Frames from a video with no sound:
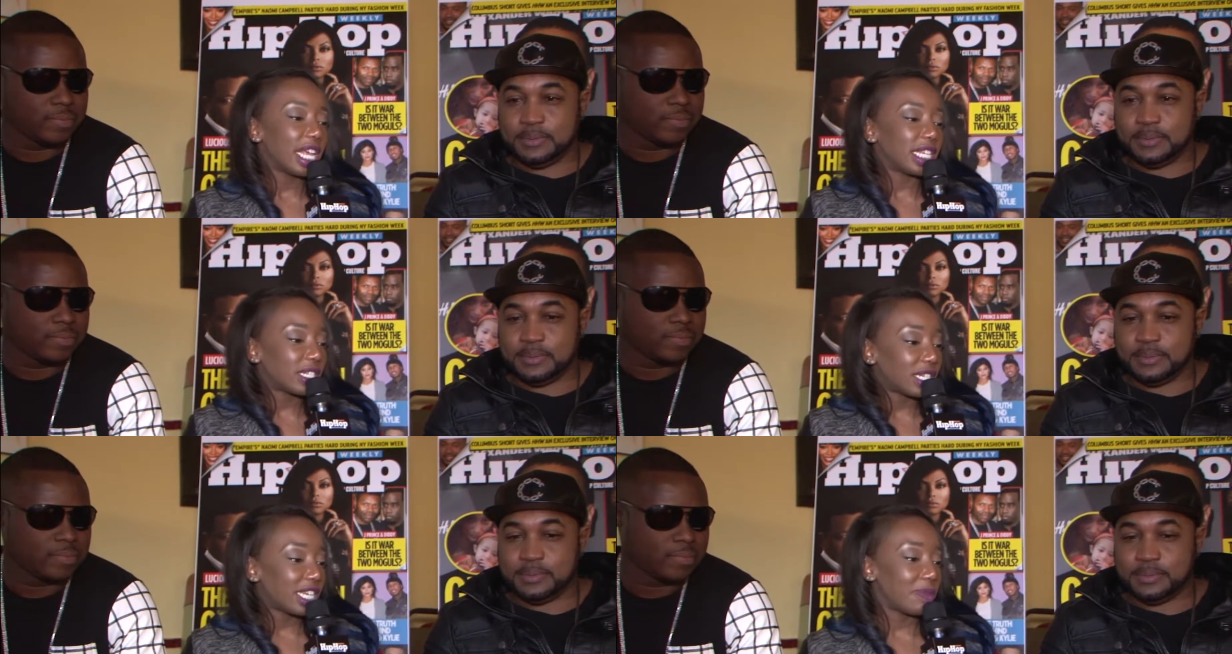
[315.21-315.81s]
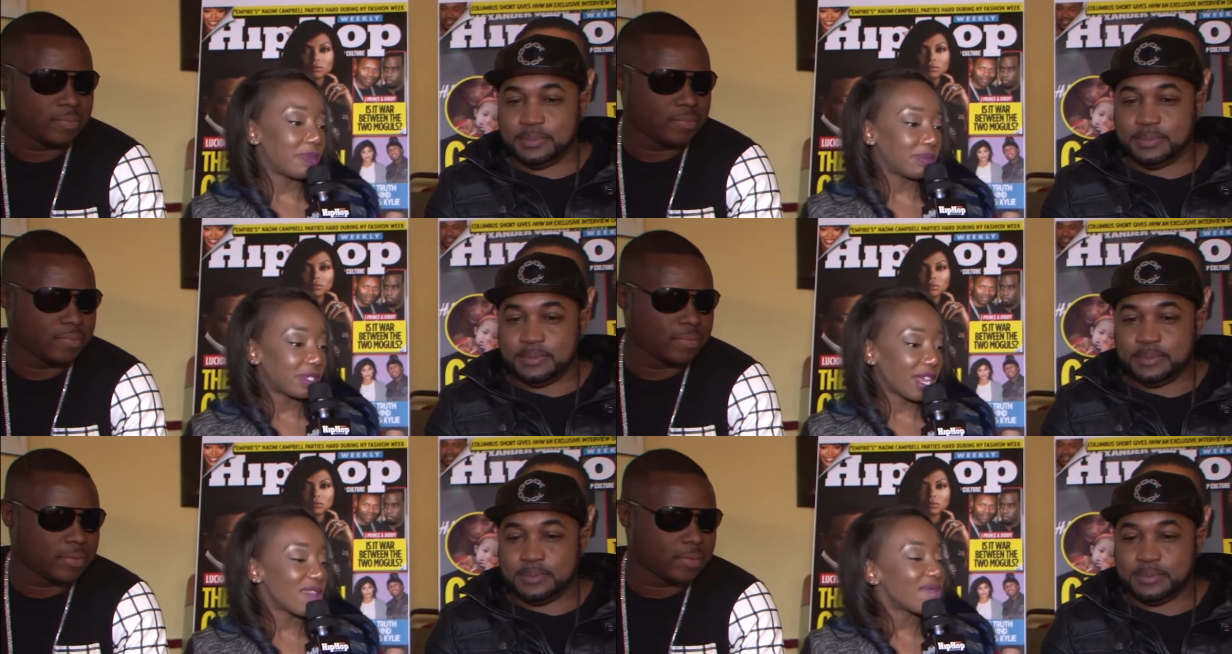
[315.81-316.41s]
Speaker 1: that's gonna keep them
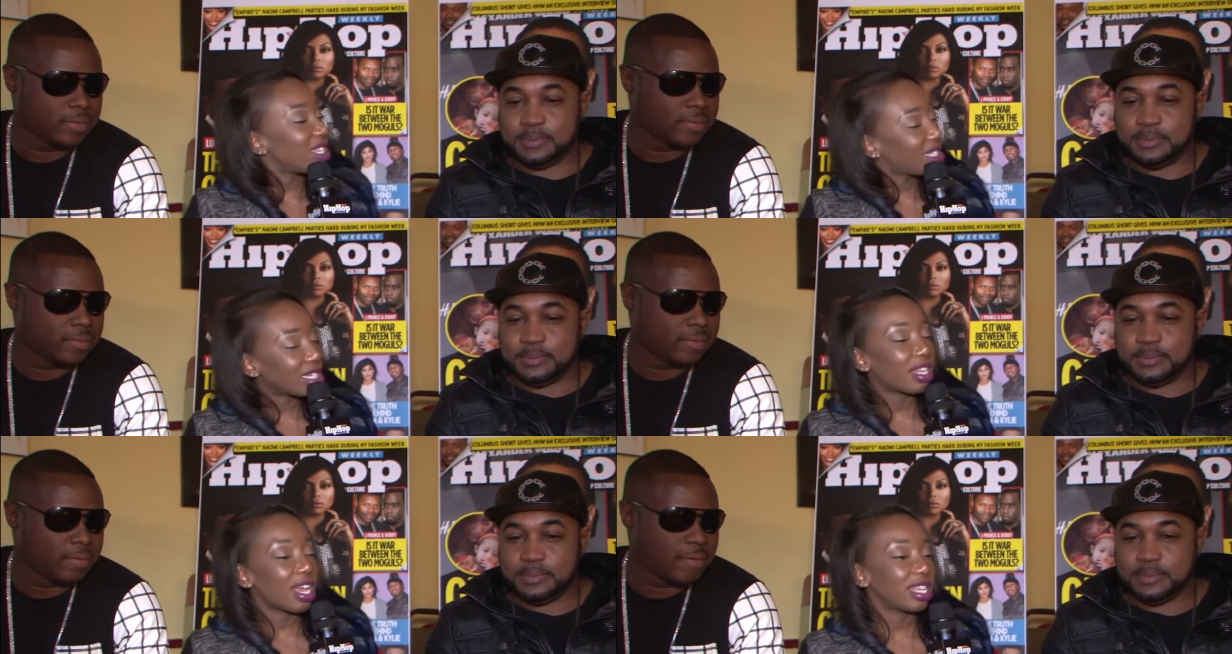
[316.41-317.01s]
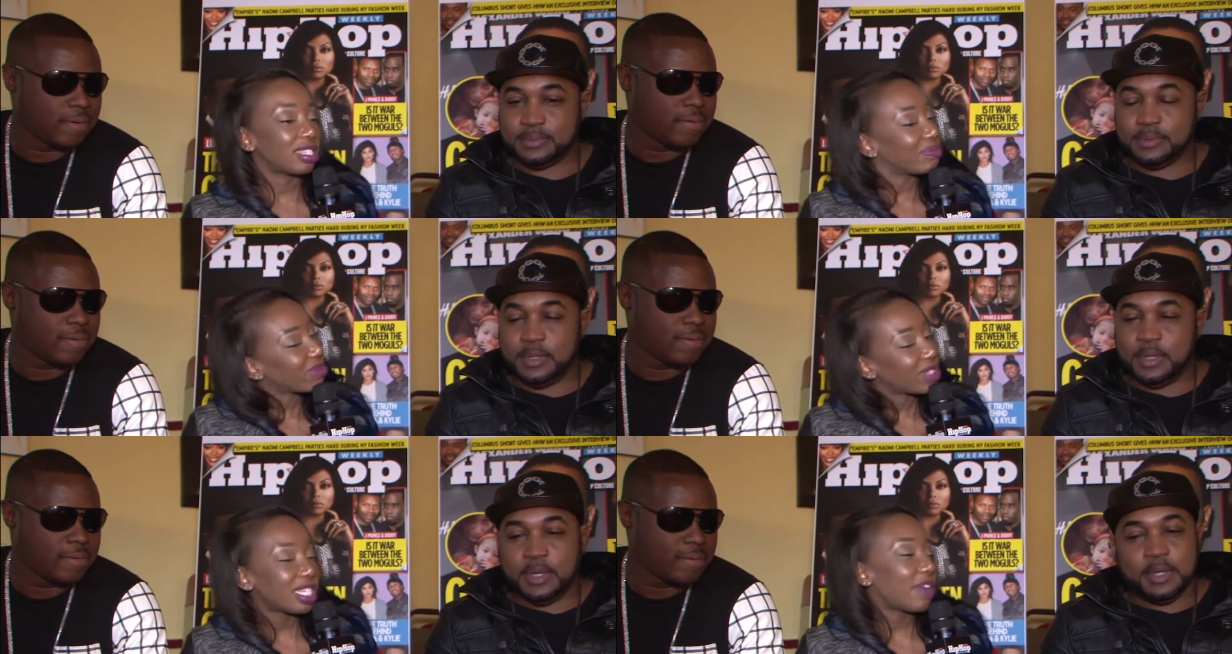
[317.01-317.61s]
saying, "This is a classic.
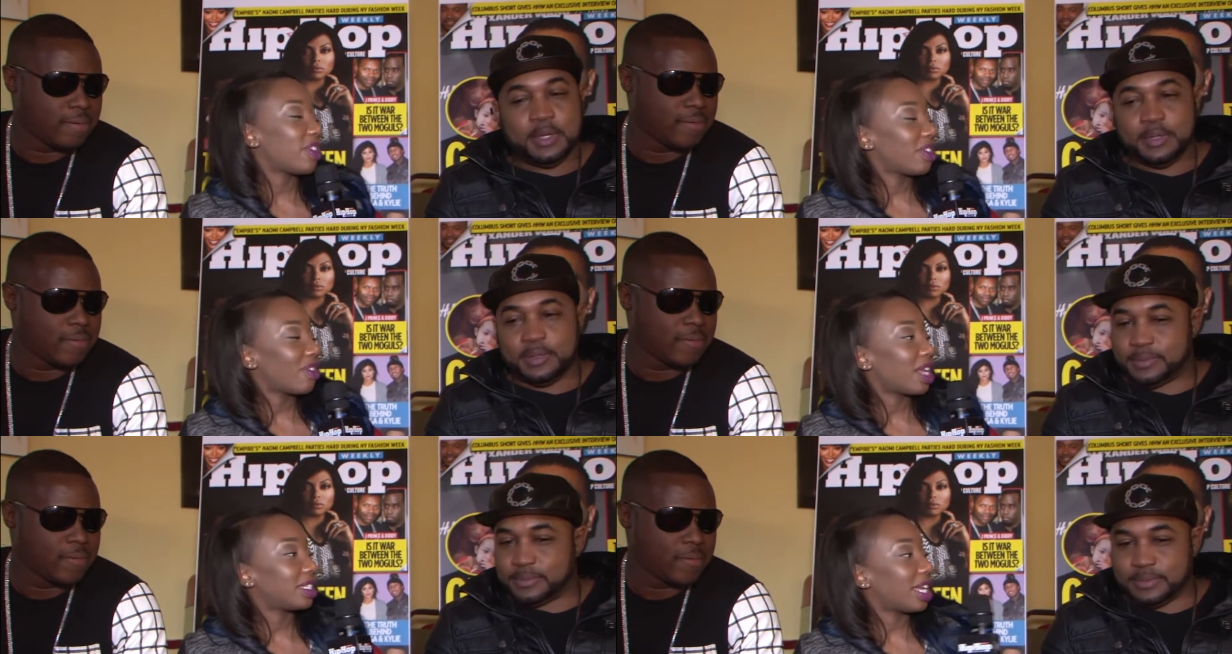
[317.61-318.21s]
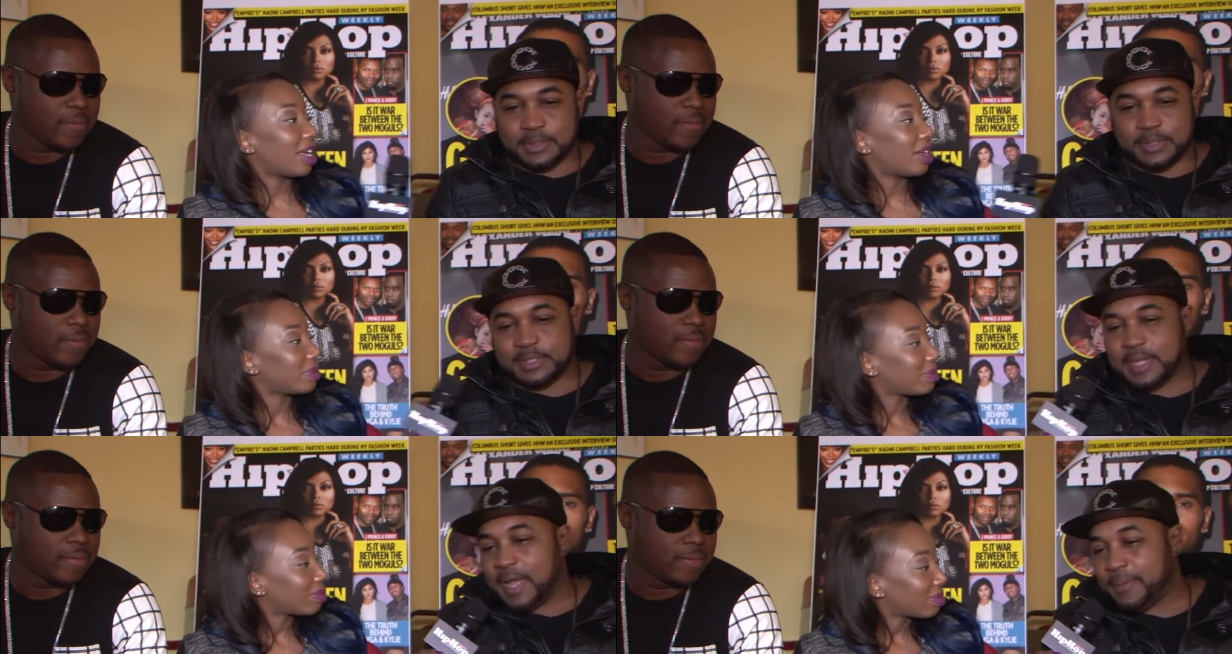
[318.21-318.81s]
It's never gonna go out of style."
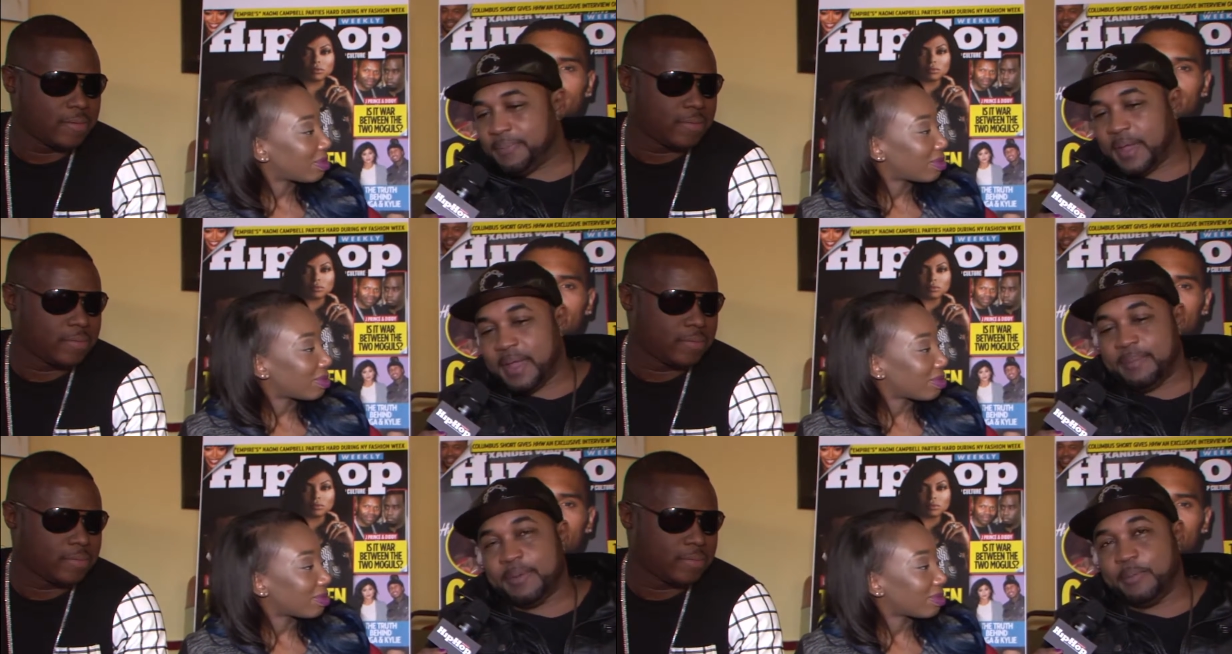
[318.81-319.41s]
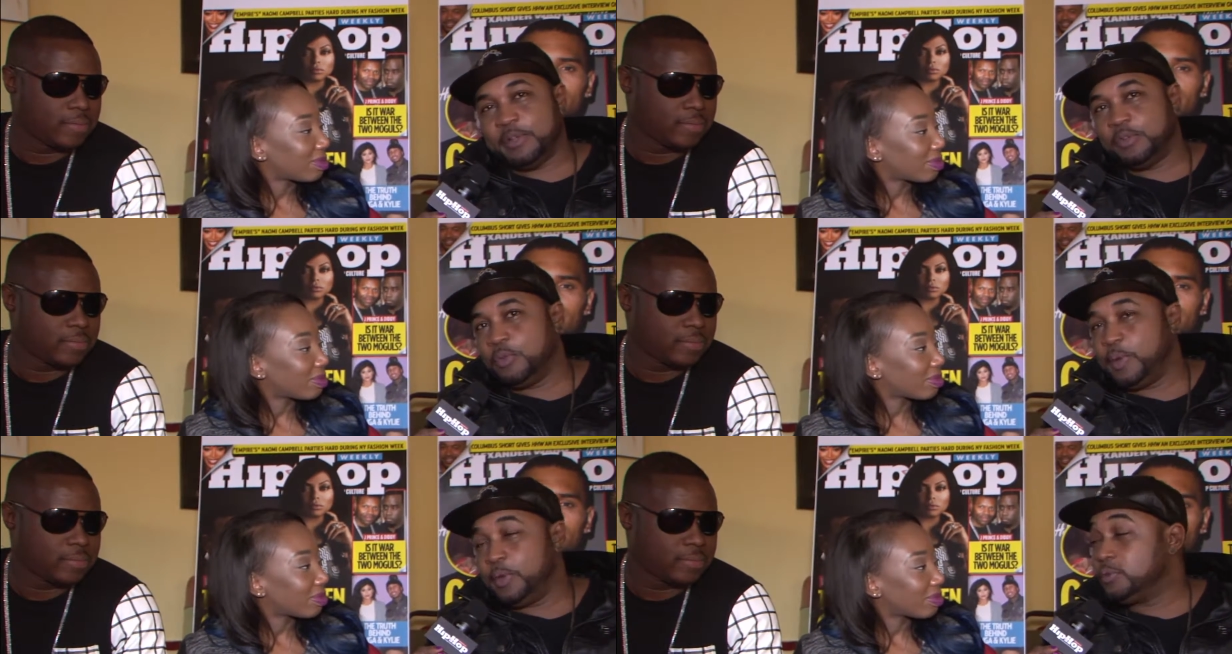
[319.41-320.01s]
Speaker 2: Same thing, man. We
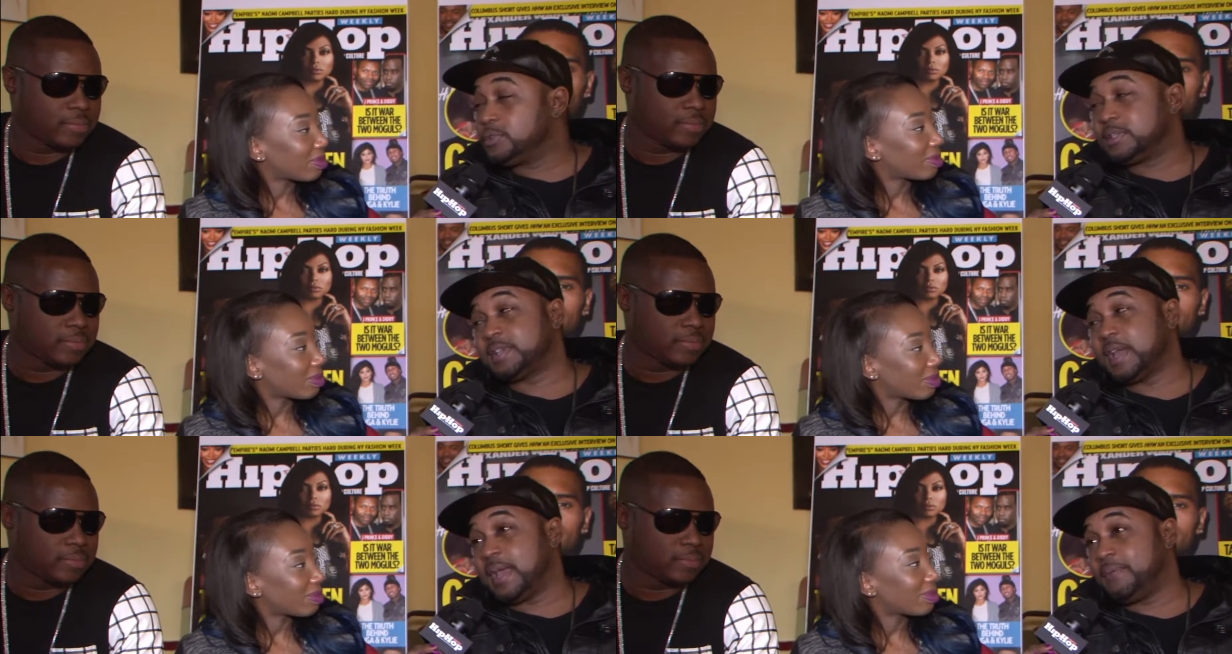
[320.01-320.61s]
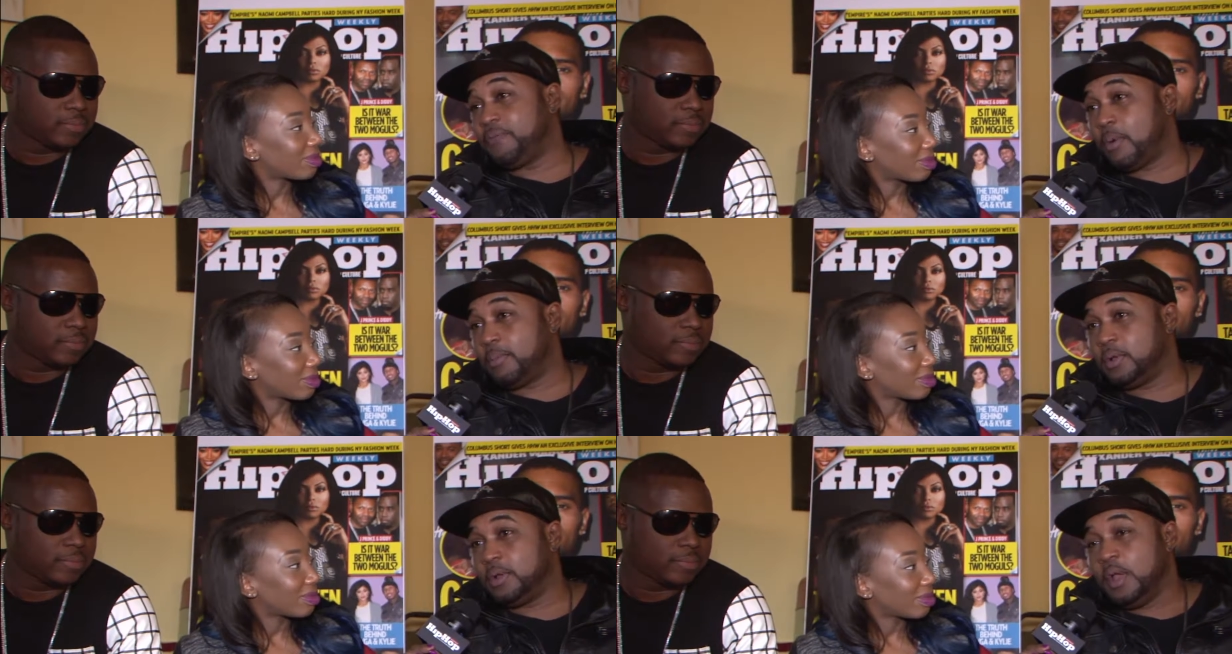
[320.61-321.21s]
you, we using the same
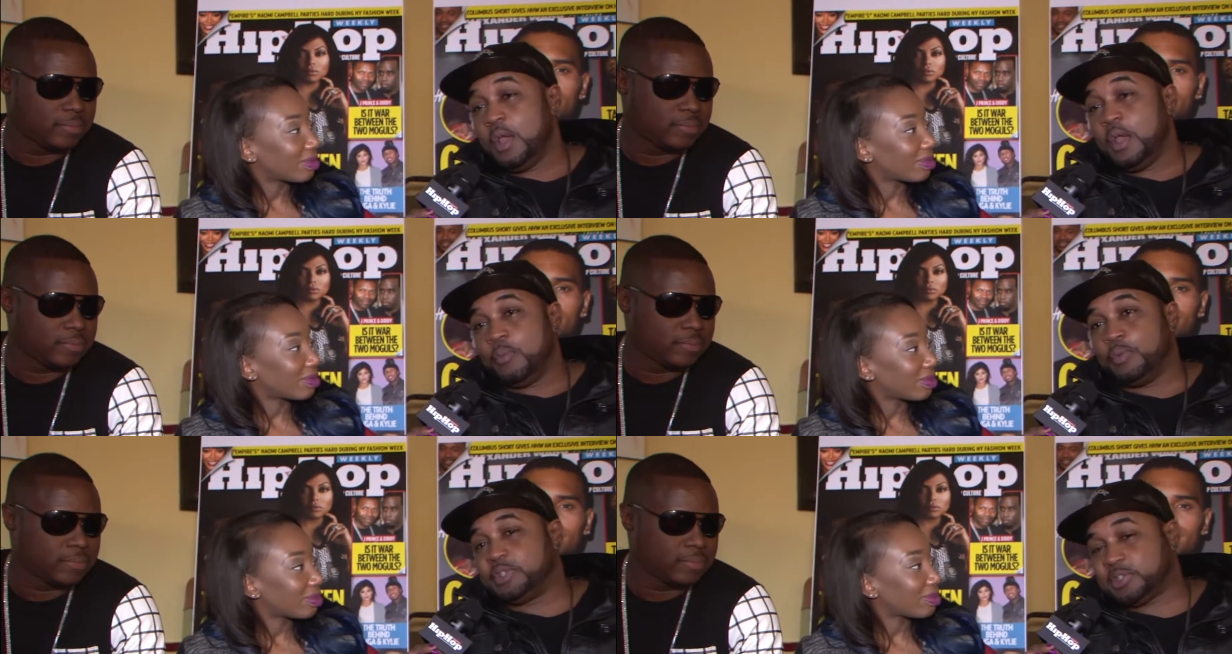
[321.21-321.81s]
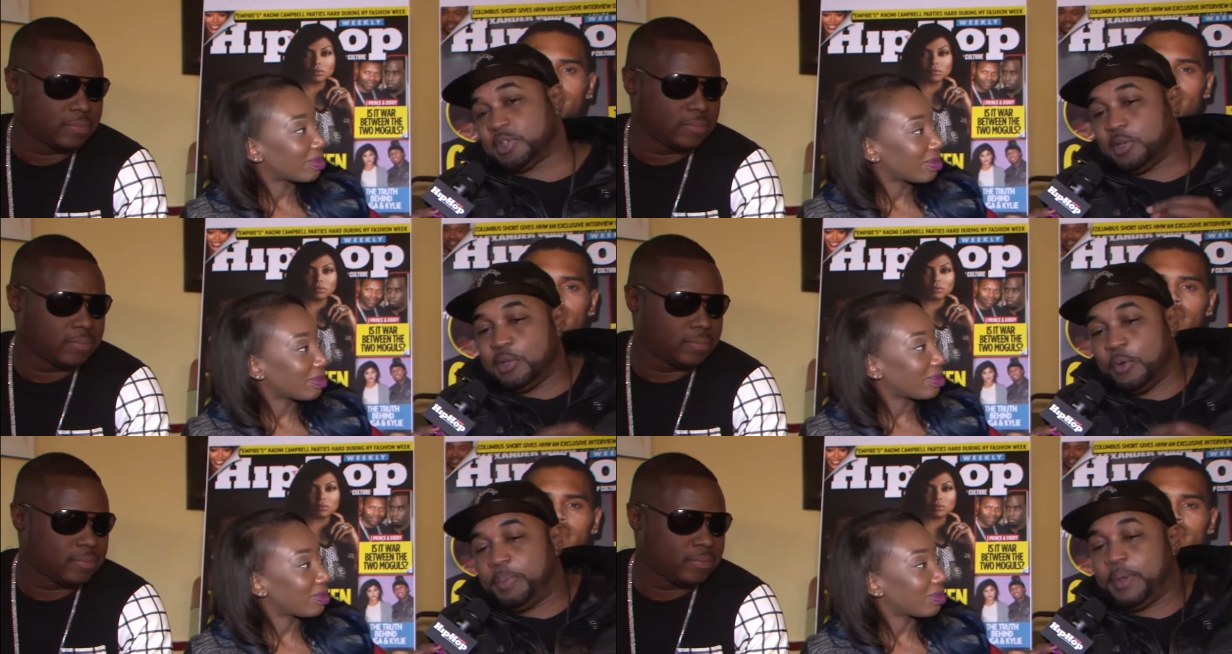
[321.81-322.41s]
formula, but just a little